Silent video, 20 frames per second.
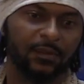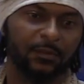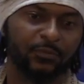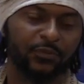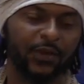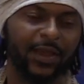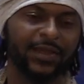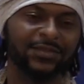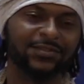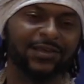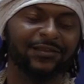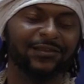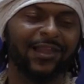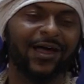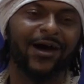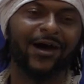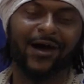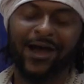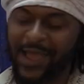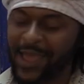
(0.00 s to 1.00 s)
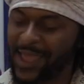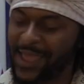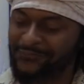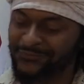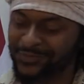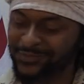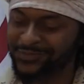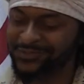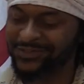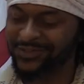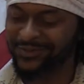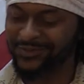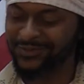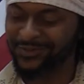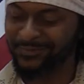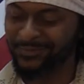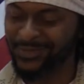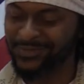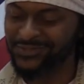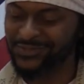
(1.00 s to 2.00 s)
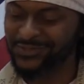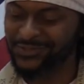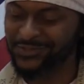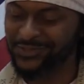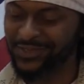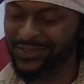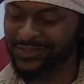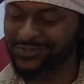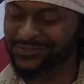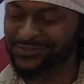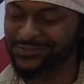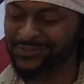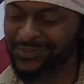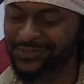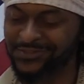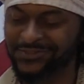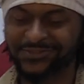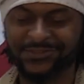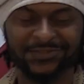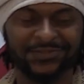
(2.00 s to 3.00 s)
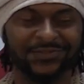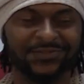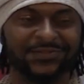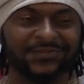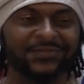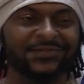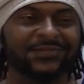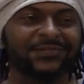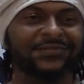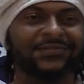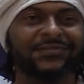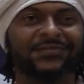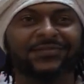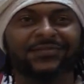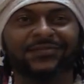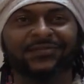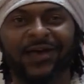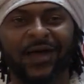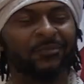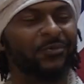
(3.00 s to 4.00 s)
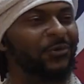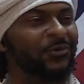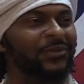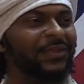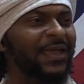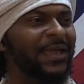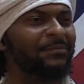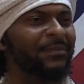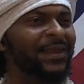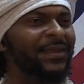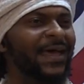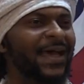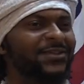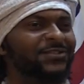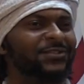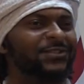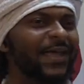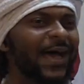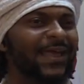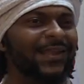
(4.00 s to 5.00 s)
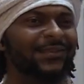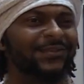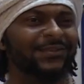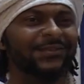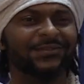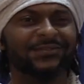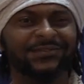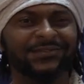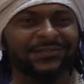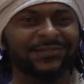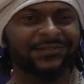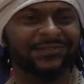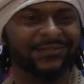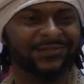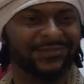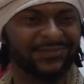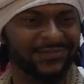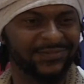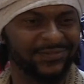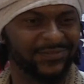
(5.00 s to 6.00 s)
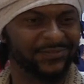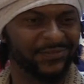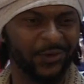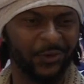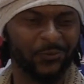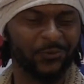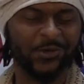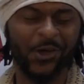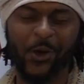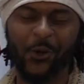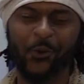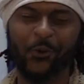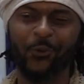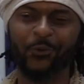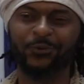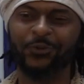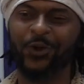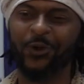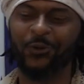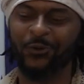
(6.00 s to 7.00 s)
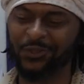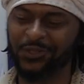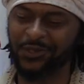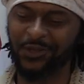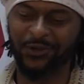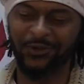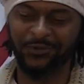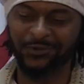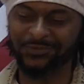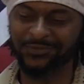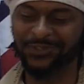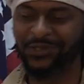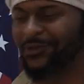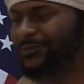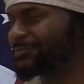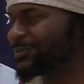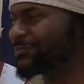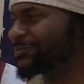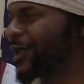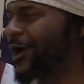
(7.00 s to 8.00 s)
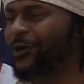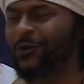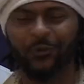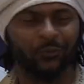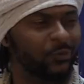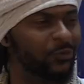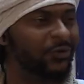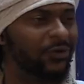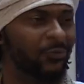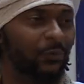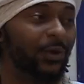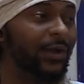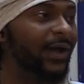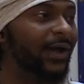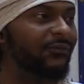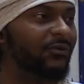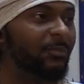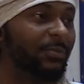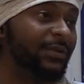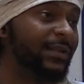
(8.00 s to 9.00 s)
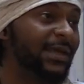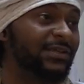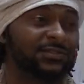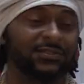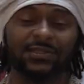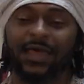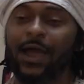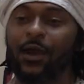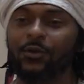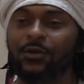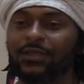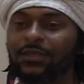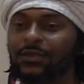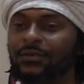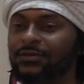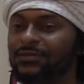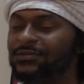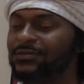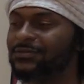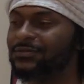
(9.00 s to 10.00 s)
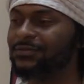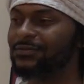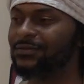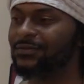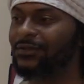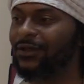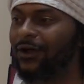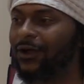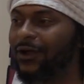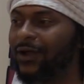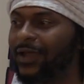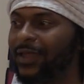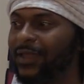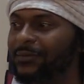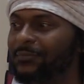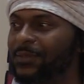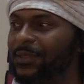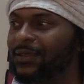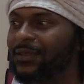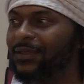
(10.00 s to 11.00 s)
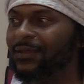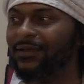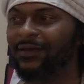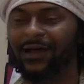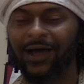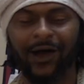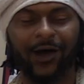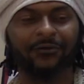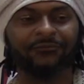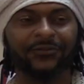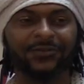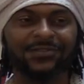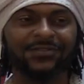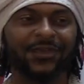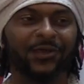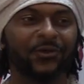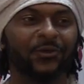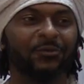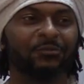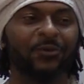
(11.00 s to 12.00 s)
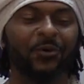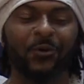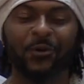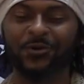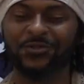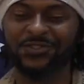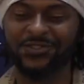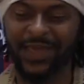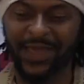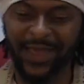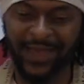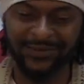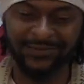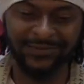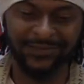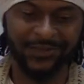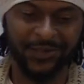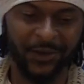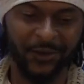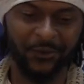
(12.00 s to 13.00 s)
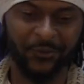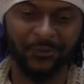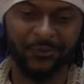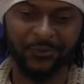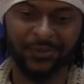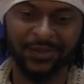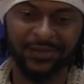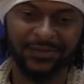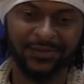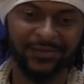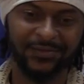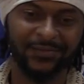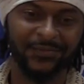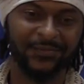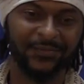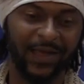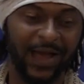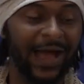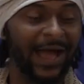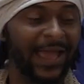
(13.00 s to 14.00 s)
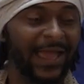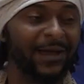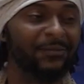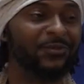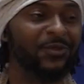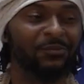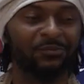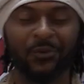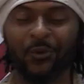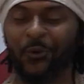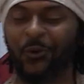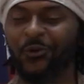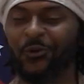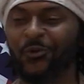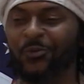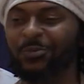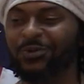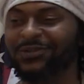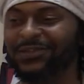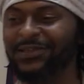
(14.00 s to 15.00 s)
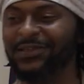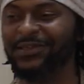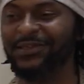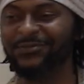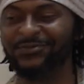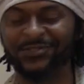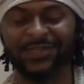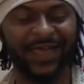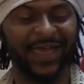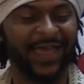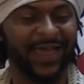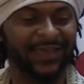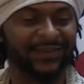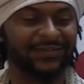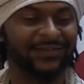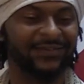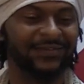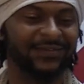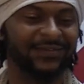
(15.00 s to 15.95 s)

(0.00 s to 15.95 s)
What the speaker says: Praise Allah, I haven't been sick since I proclaimed my nationality. No cold, no, people knock on wood, whatever, but that's just how it is. All right. I often tell the Moors that, I am the Moor who believes that,